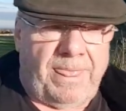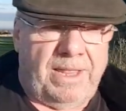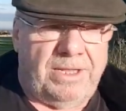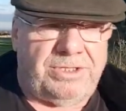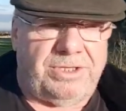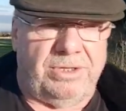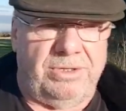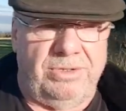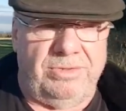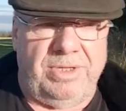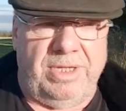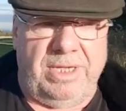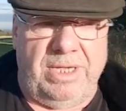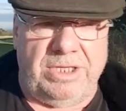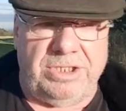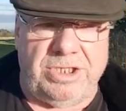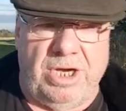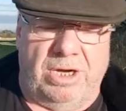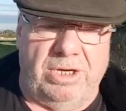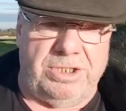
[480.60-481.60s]
to the
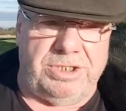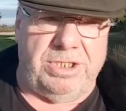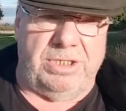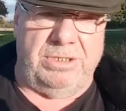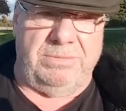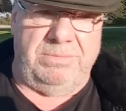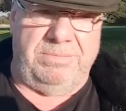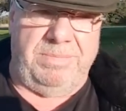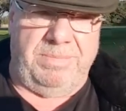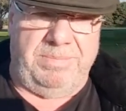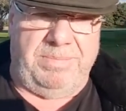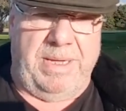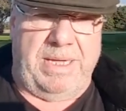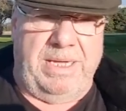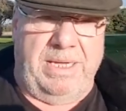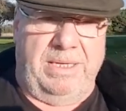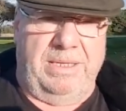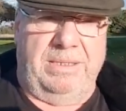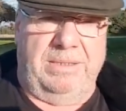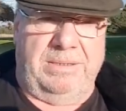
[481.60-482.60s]
injunction
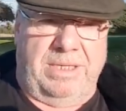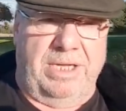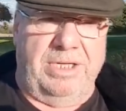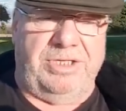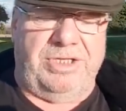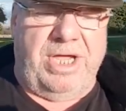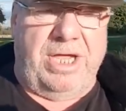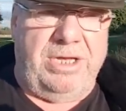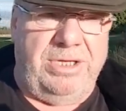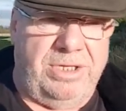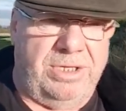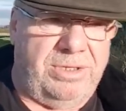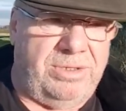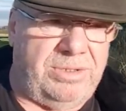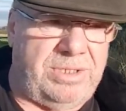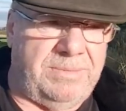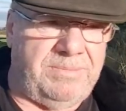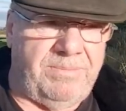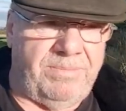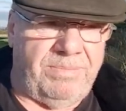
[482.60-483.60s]
being
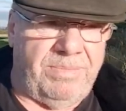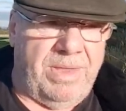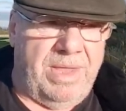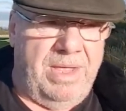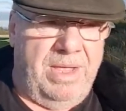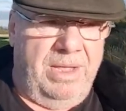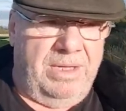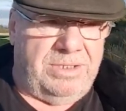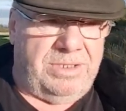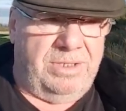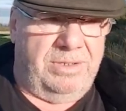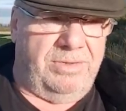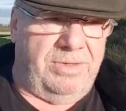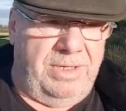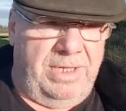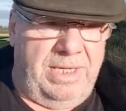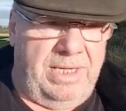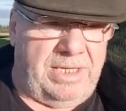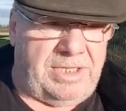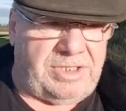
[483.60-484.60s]
continued to
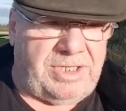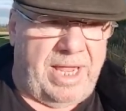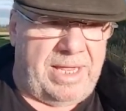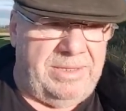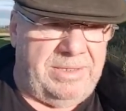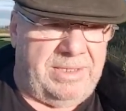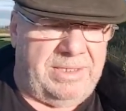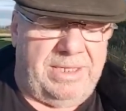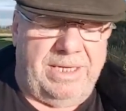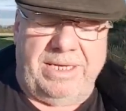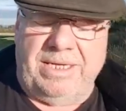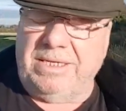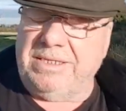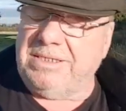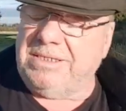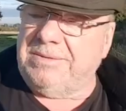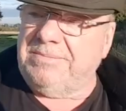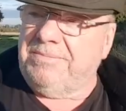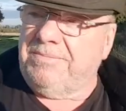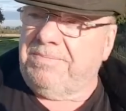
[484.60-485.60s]
the extent that it
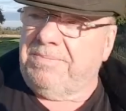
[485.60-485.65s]
is,